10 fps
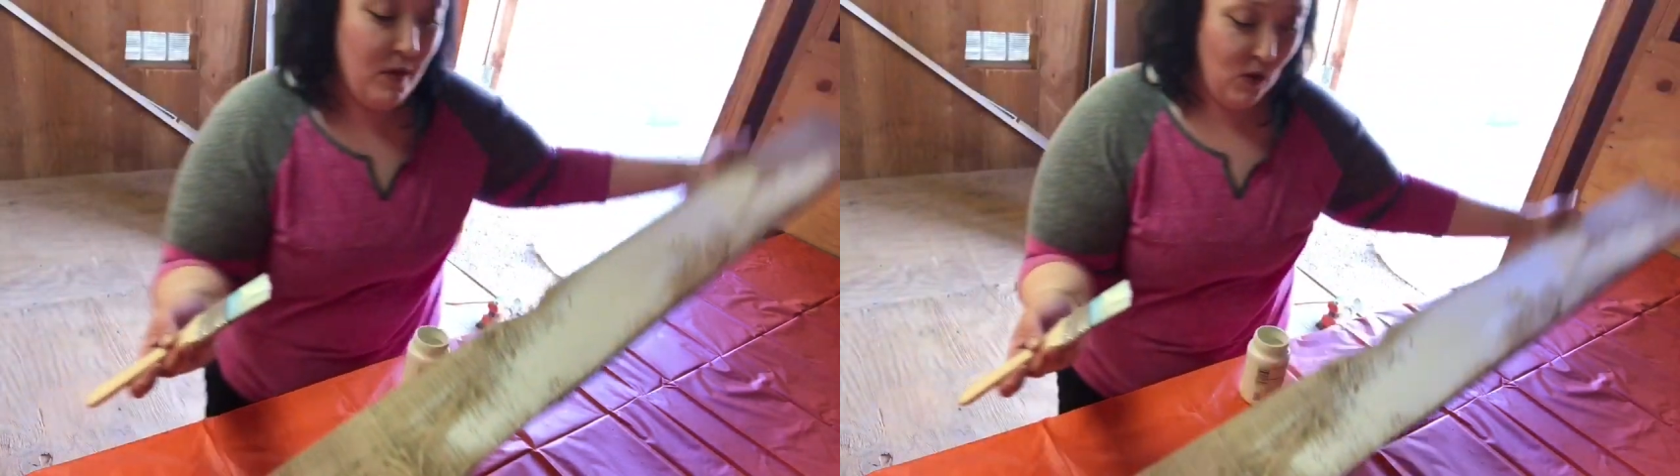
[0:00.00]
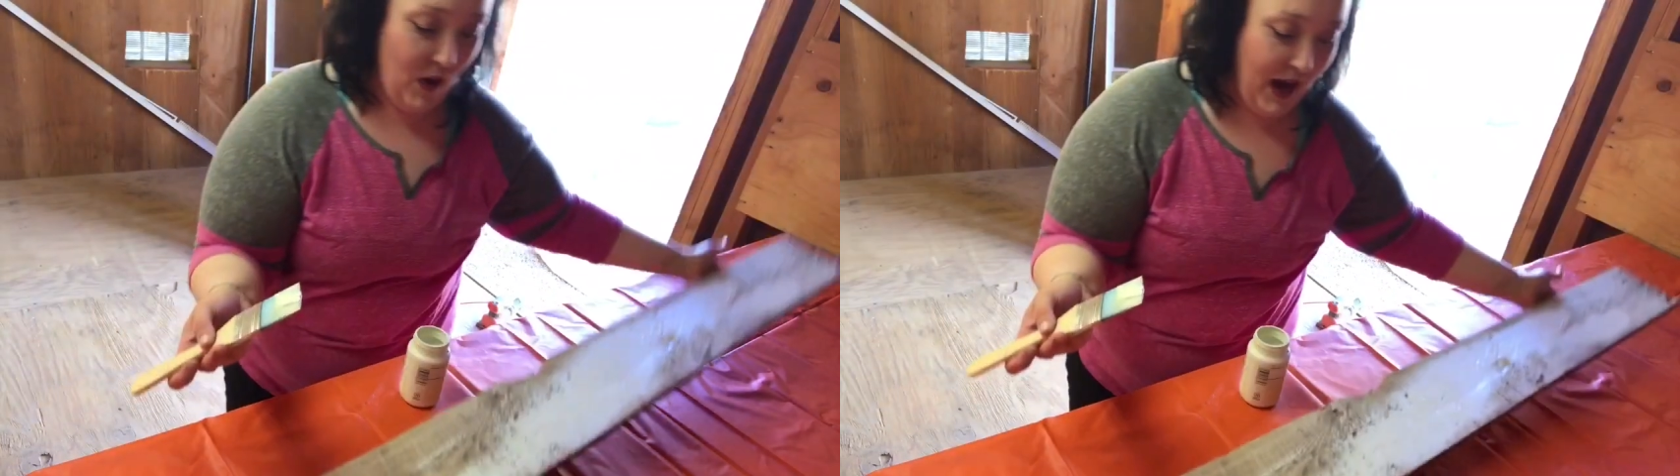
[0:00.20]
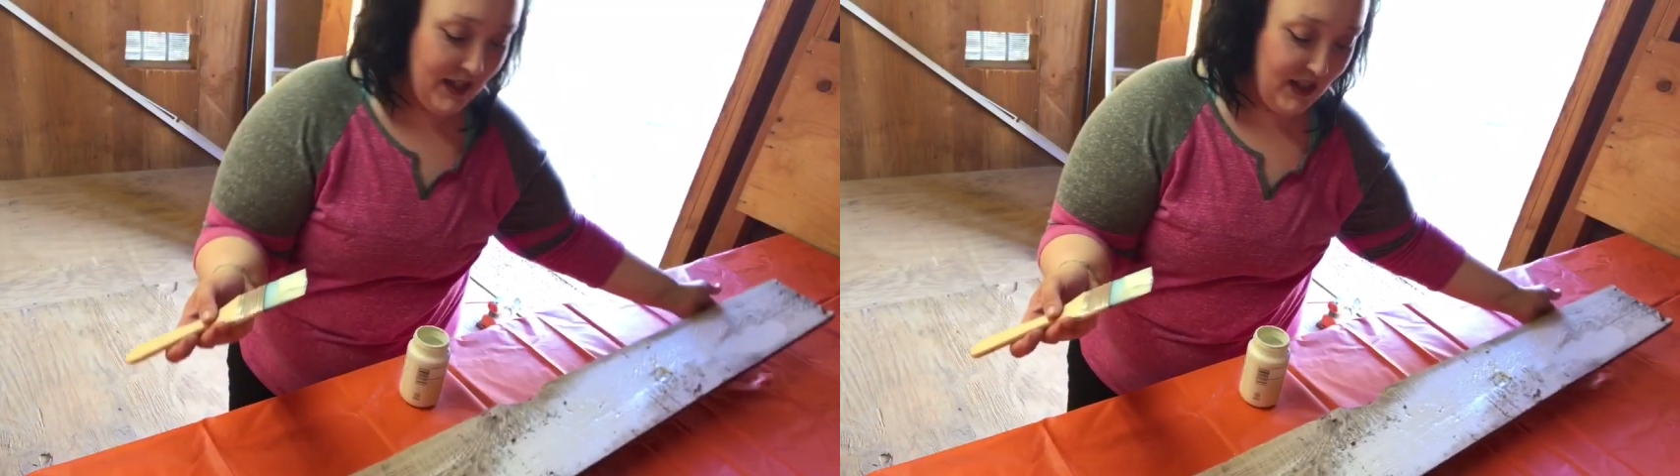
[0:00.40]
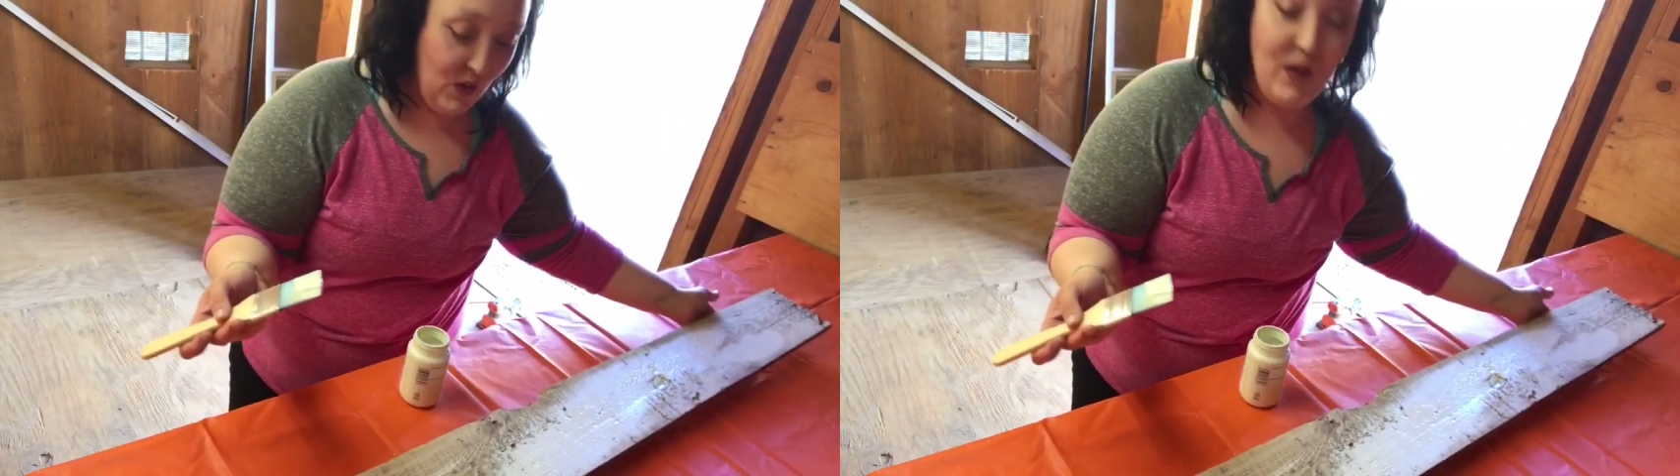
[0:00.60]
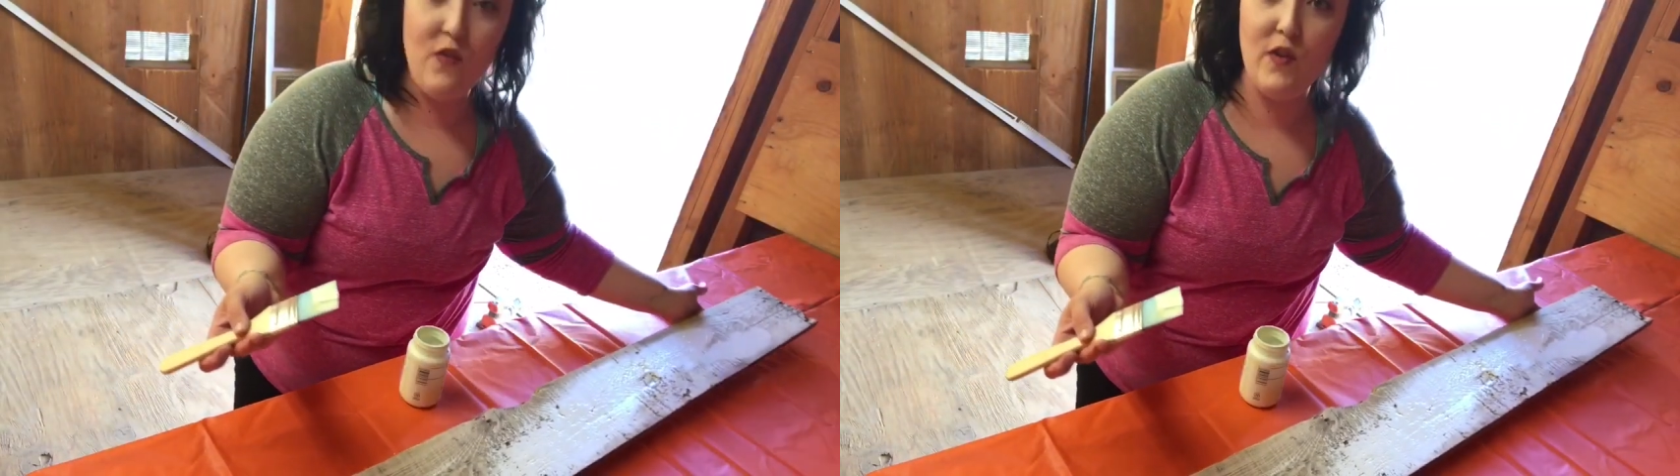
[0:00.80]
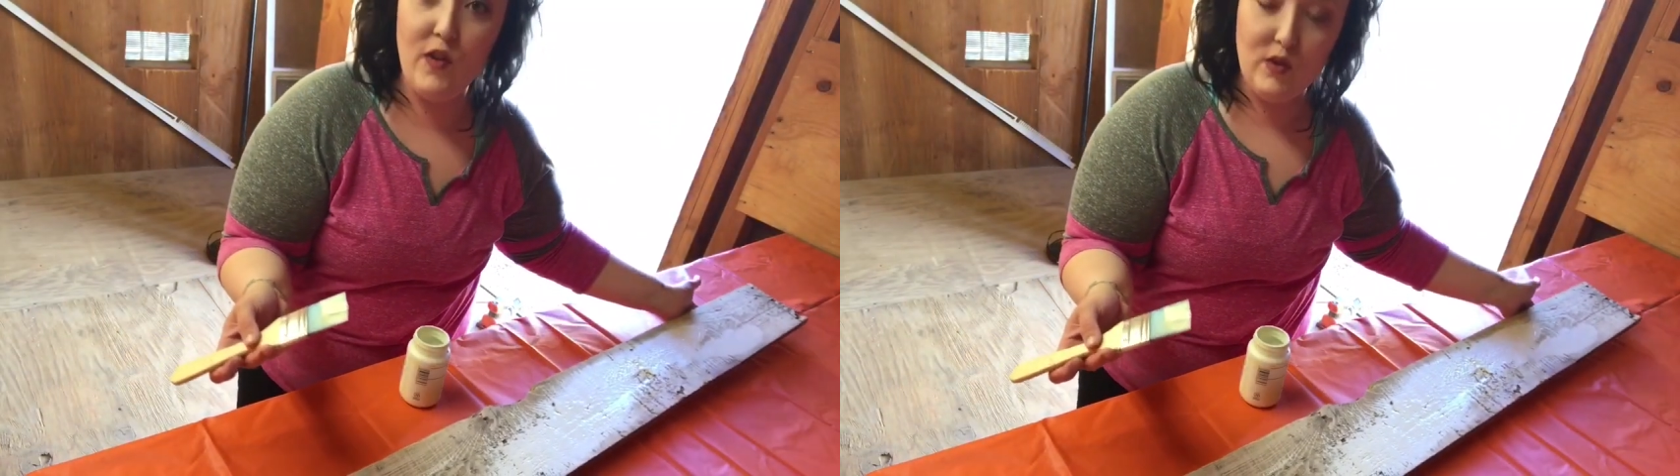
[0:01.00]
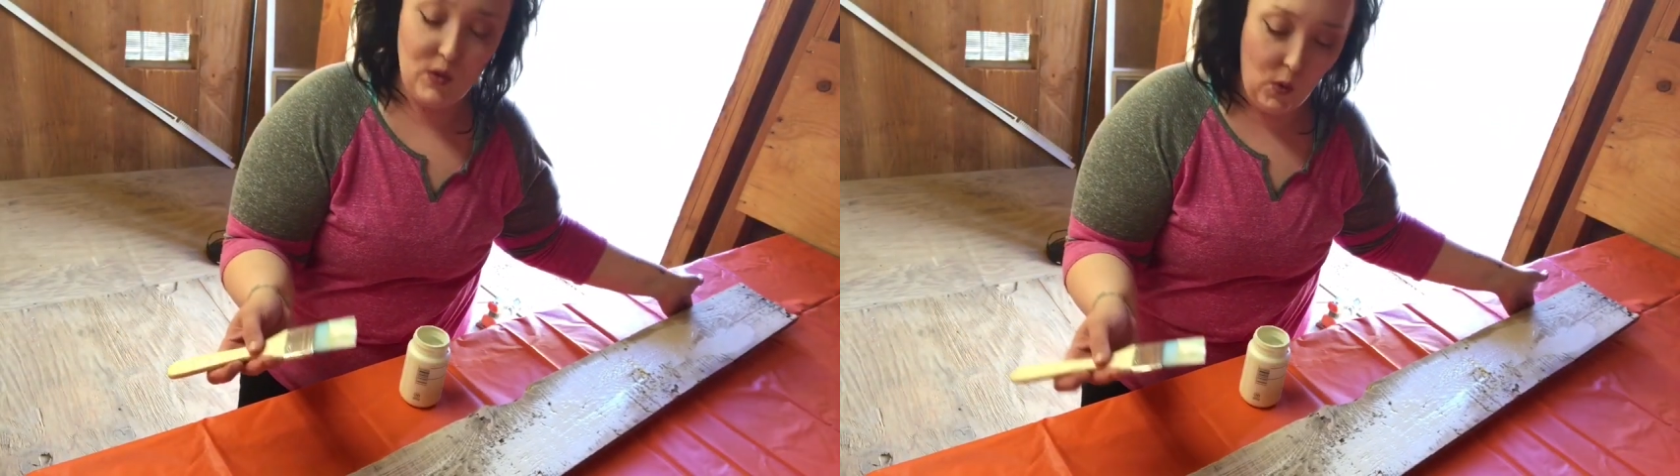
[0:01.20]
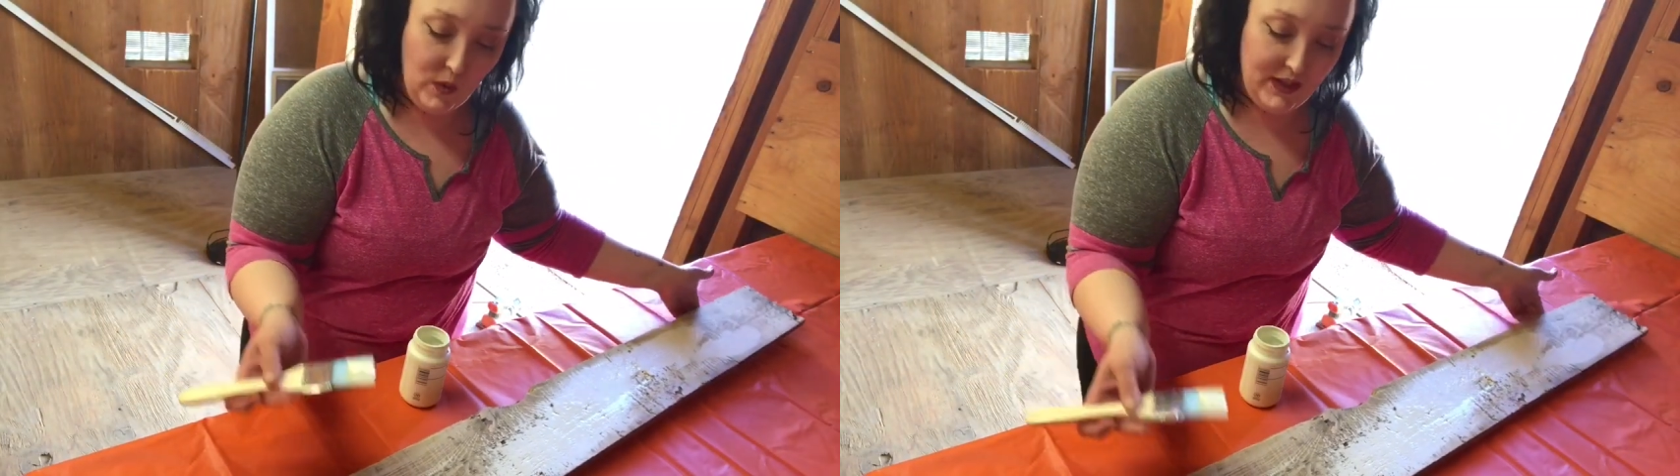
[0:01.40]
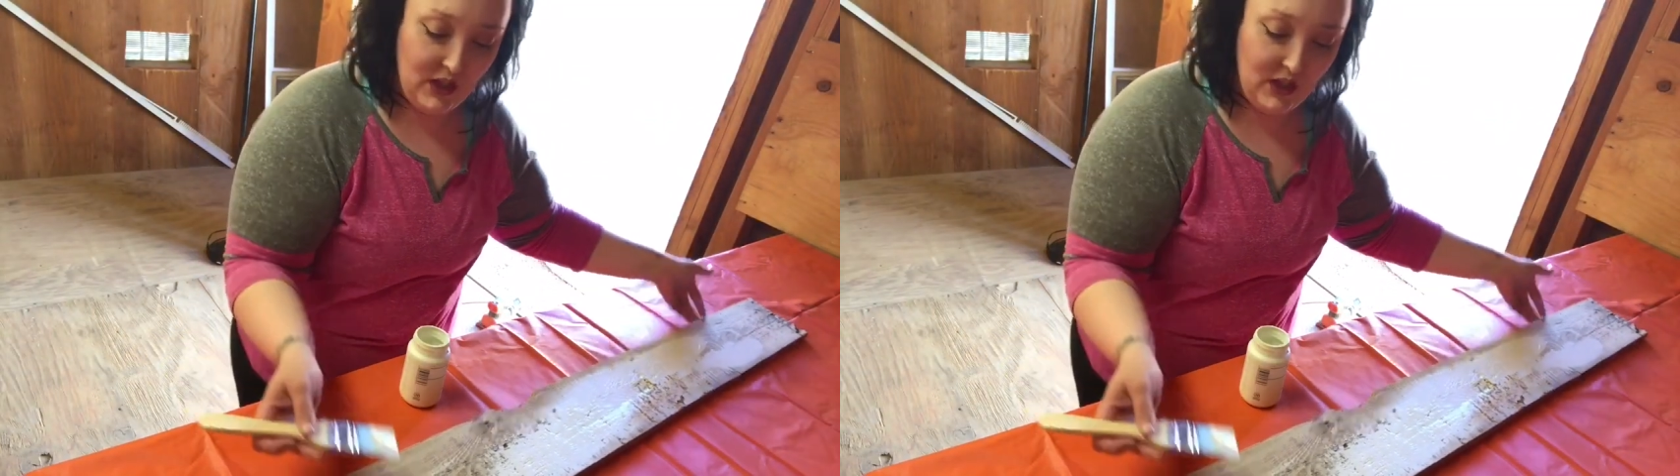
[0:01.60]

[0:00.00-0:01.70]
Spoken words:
The Minwax is going to fill those holes